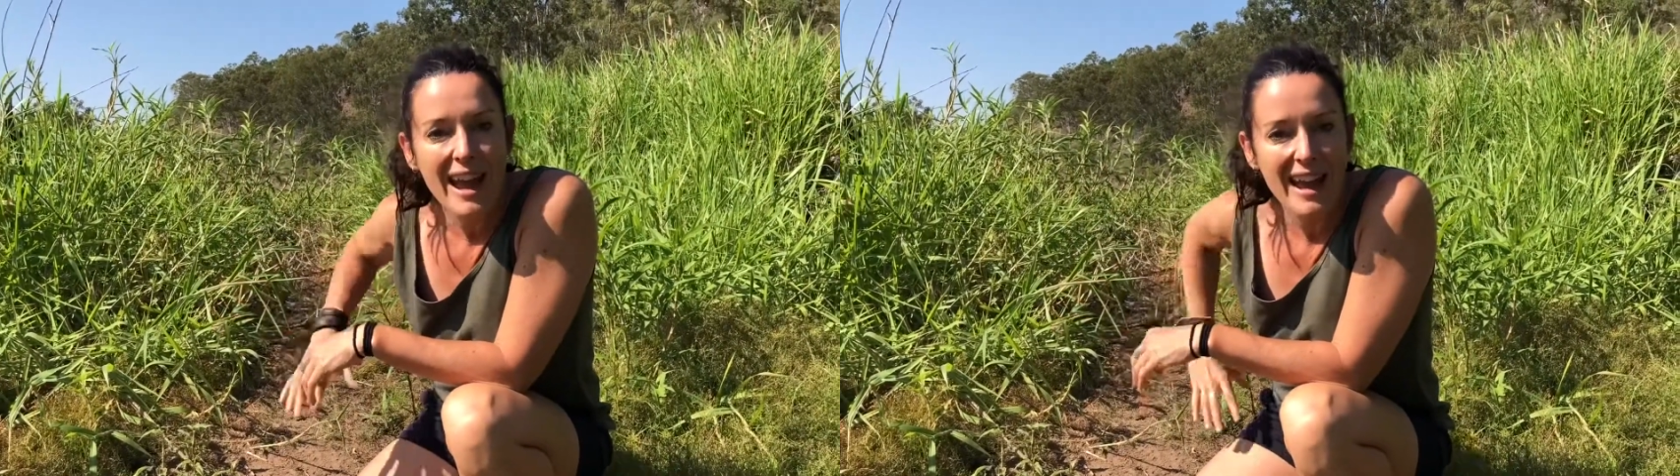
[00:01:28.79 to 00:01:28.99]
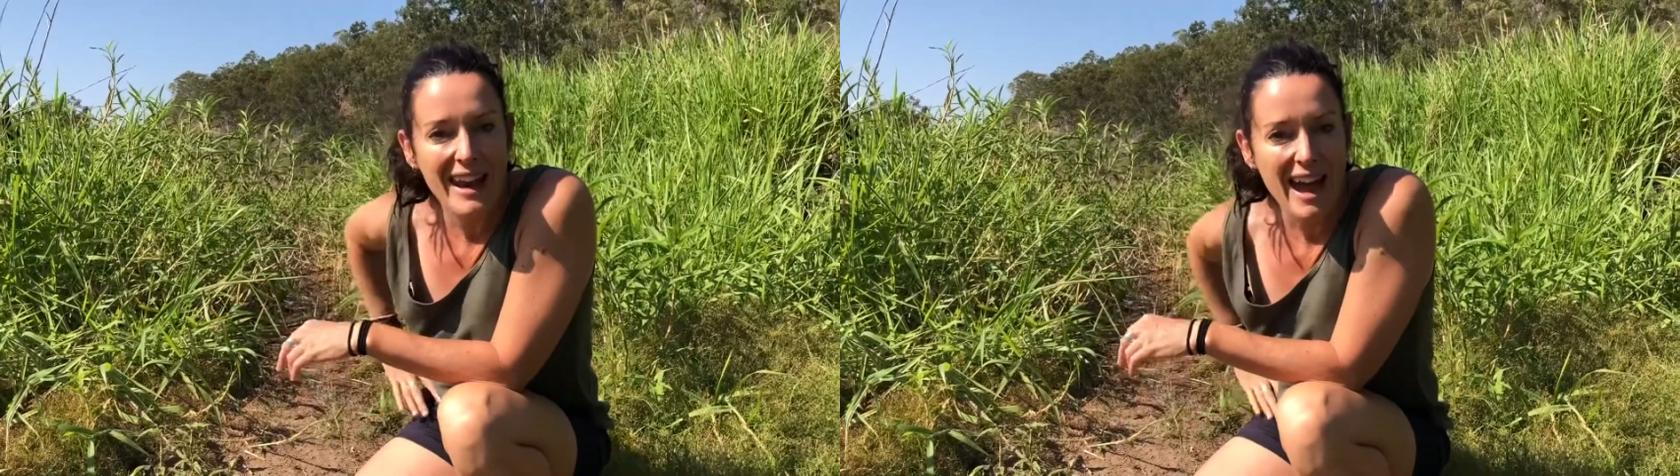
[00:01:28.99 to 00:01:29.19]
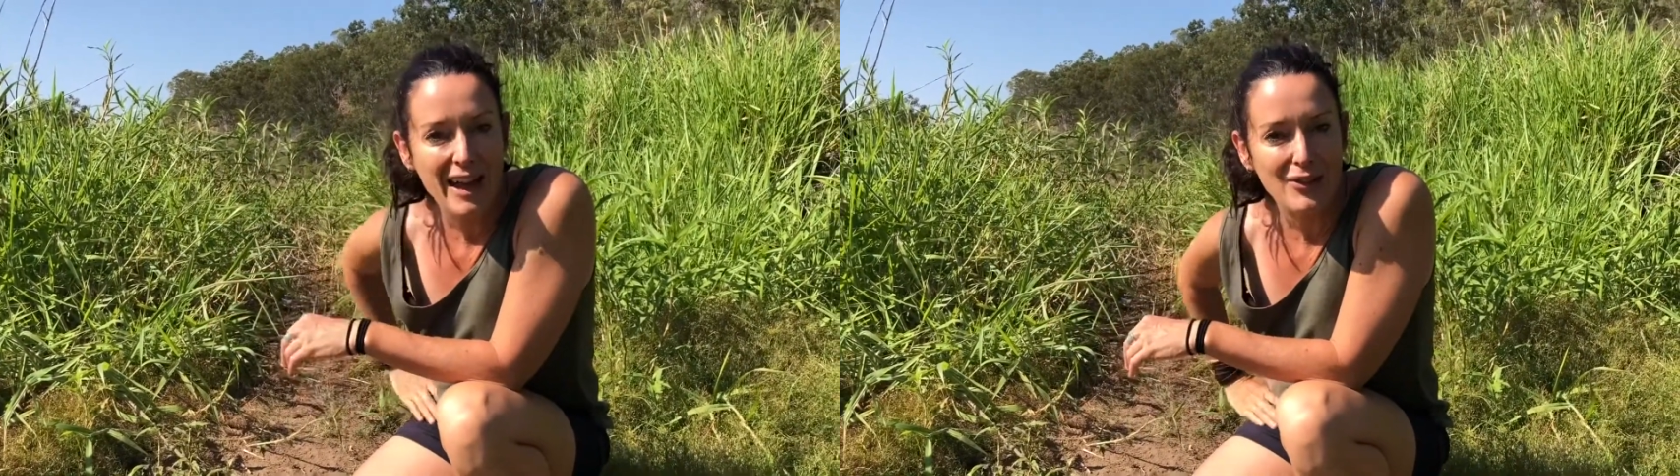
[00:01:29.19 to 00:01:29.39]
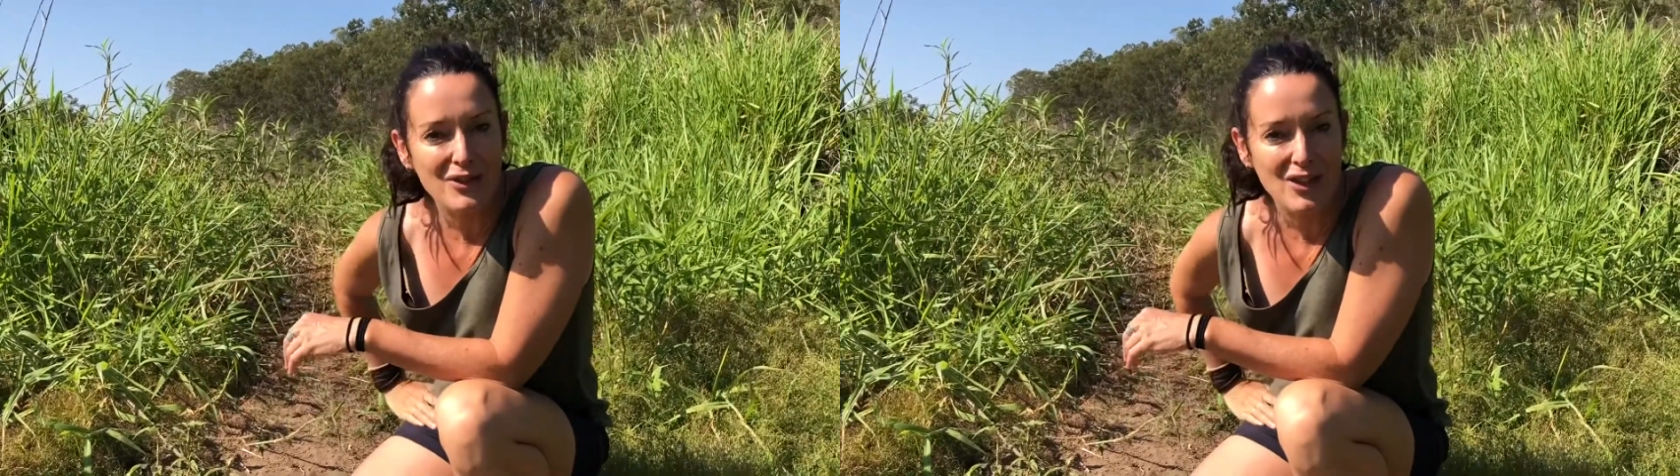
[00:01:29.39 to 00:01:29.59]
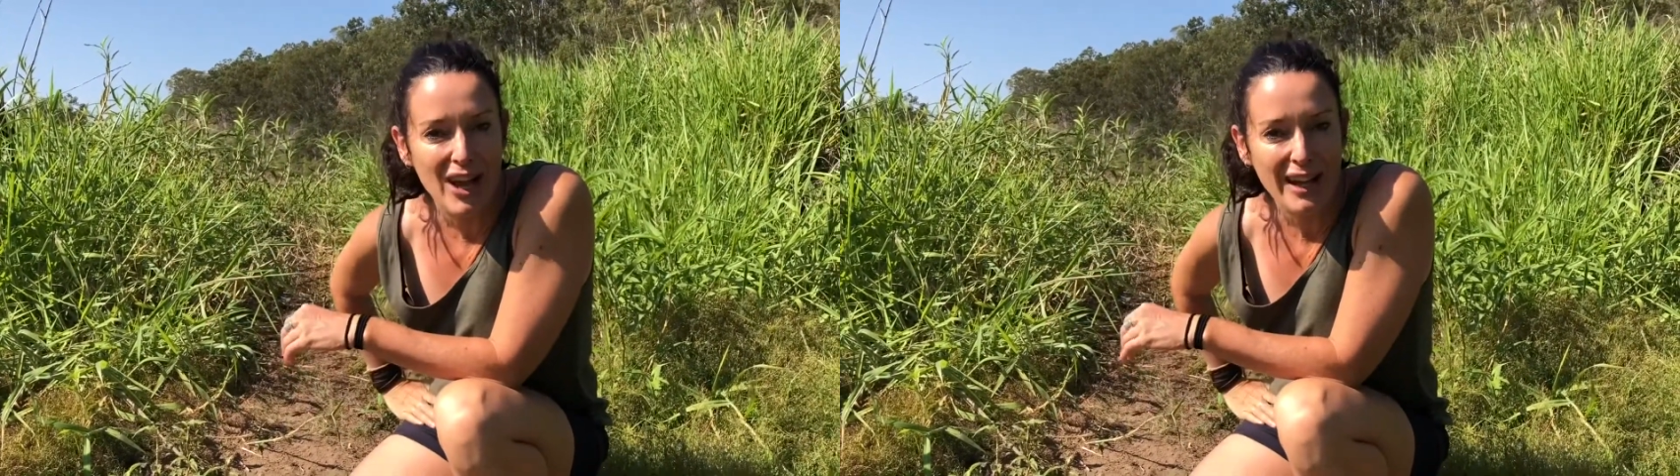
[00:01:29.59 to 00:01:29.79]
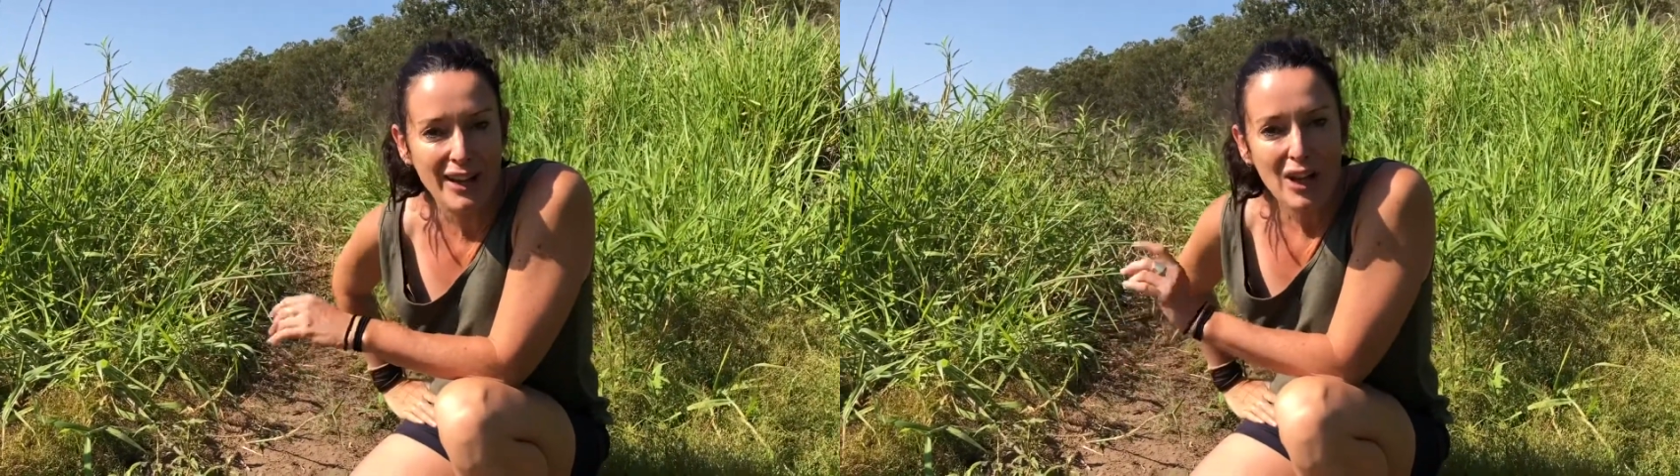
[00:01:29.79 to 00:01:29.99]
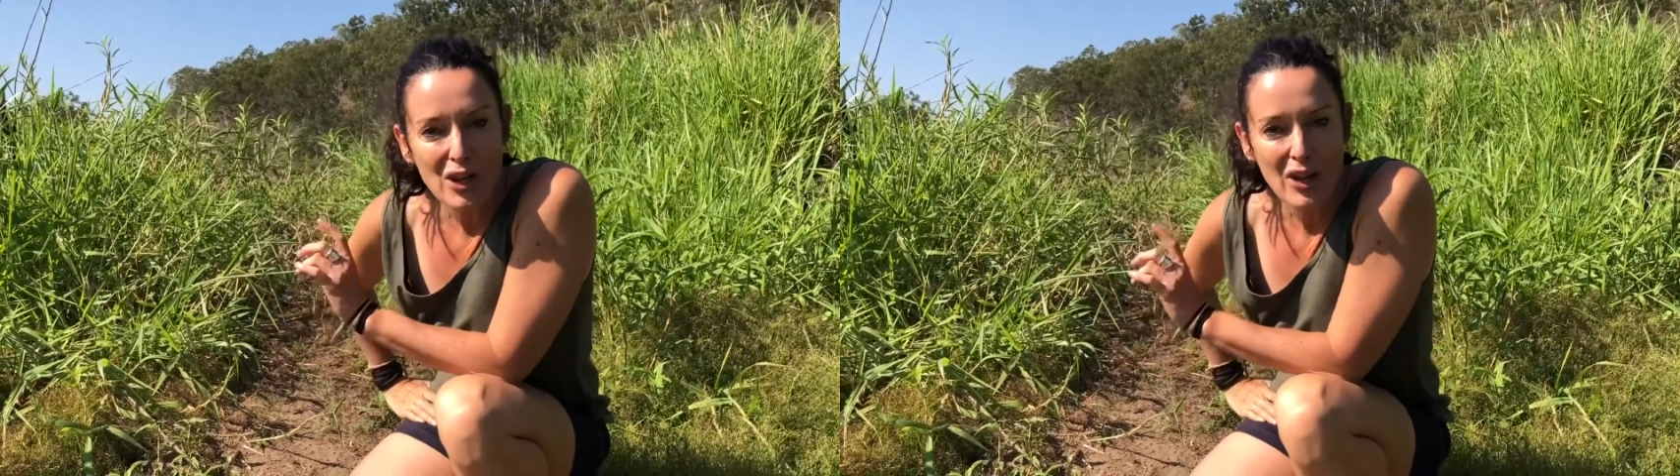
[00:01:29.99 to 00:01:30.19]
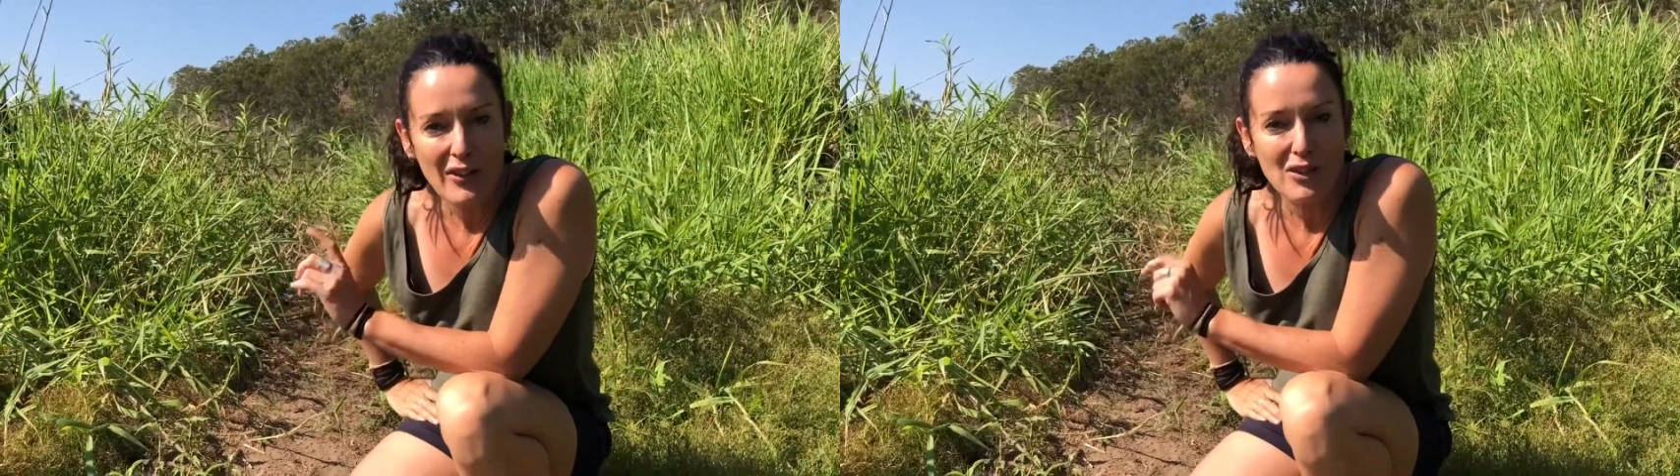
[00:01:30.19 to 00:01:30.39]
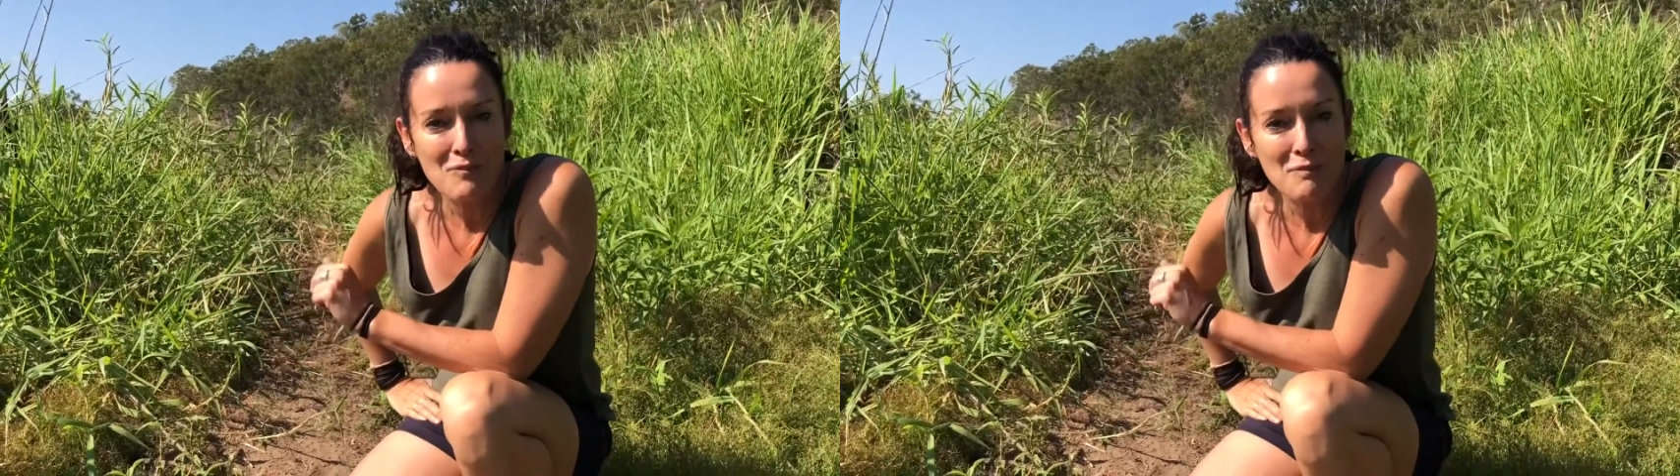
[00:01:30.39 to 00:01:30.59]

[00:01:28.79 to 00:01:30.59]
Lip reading: and out of sight, you have a